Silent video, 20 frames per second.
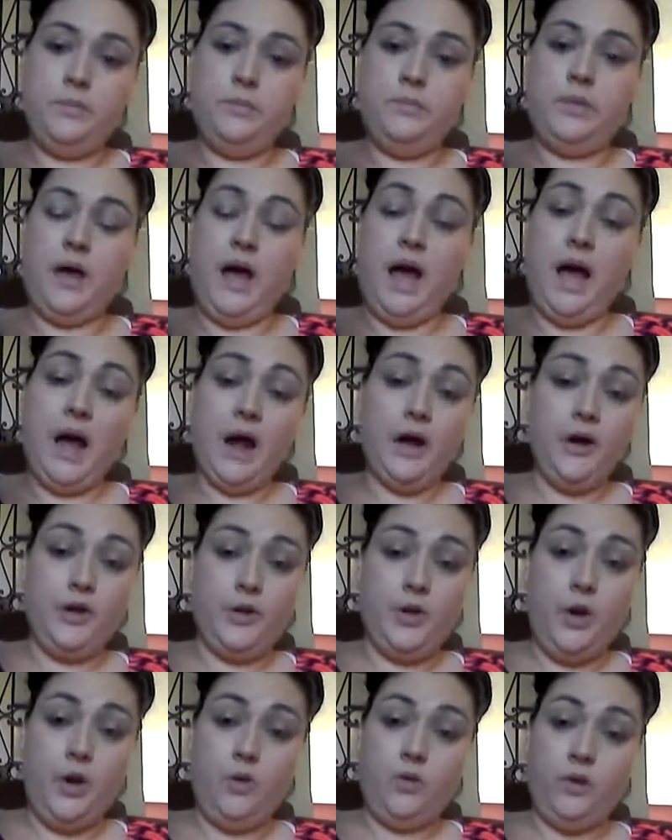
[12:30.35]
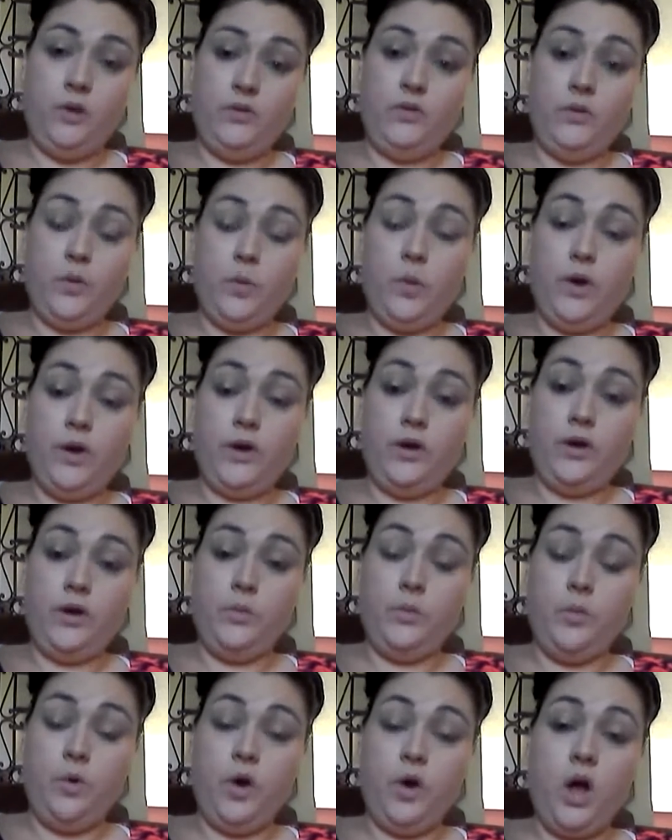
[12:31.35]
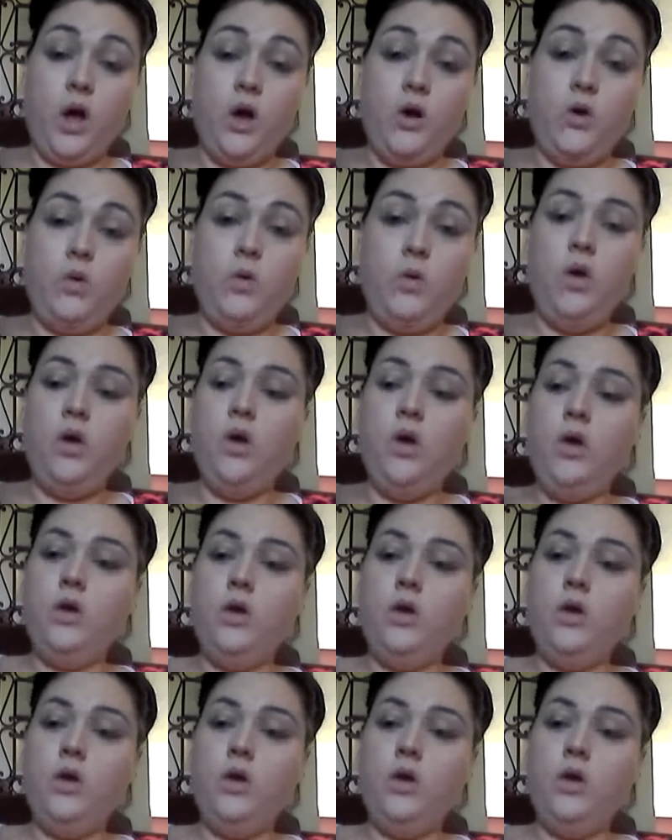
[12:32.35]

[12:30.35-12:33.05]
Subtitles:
The higher you hold it, the quicker it will go.